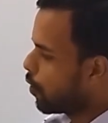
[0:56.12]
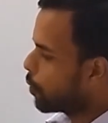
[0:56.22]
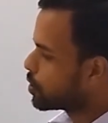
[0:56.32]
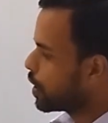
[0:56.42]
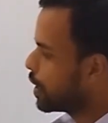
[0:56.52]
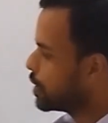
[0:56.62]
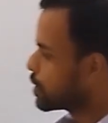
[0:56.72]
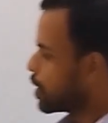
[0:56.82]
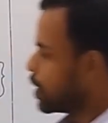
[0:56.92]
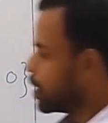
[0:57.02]
And option D
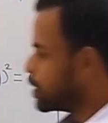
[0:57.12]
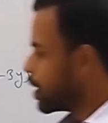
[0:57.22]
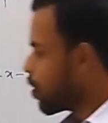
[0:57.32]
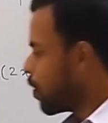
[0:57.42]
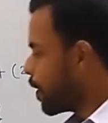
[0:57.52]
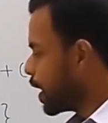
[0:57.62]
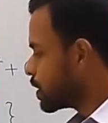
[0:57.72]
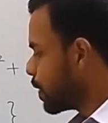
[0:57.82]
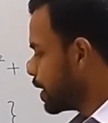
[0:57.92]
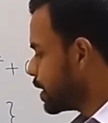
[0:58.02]
is set of
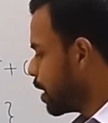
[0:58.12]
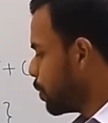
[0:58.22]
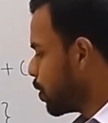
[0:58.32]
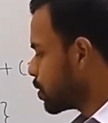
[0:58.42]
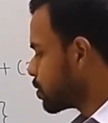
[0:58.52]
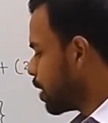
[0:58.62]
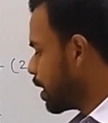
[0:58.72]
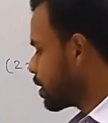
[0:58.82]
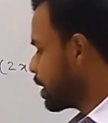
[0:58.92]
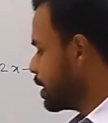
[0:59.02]
xyz belongs to
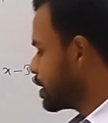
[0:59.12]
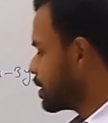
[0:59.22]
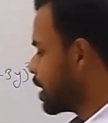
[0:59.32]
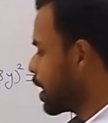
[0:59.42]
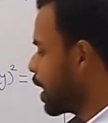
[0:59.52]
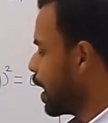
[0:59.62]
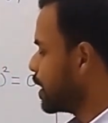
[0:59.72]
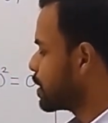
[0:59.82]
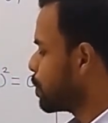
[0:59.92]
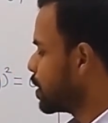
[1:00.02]
R3 such that
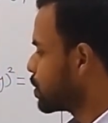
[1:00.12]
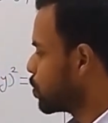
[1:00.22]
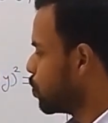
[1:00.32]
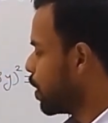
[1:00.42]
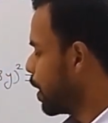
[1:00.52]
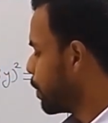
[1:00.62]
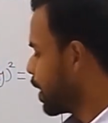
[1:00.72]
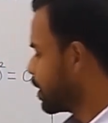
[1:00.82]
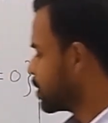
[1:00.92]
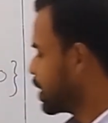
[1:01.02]
x plus 2y
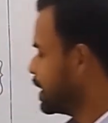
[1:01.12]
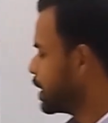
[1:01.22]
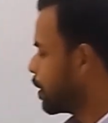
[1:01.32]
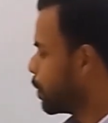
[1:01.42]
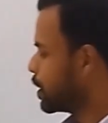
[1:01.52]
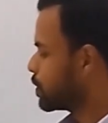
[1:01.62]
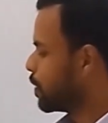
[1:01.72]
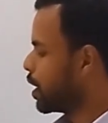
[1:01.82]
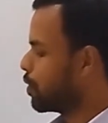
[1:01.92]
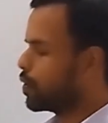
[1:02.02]
minus 3z plus
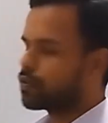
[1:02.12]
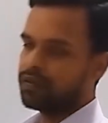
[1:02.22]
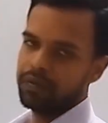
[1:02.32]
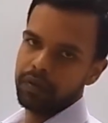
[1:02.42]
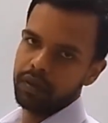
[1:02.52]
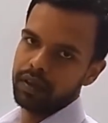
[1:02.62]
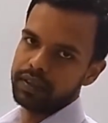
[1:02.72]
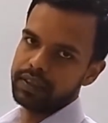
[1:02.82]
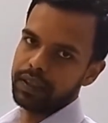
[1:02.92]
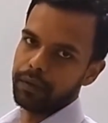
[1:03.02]
1 equals to
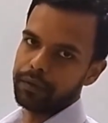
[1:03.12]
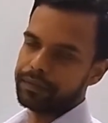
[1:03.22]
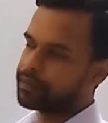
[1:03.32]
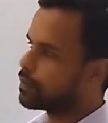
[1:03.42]
0.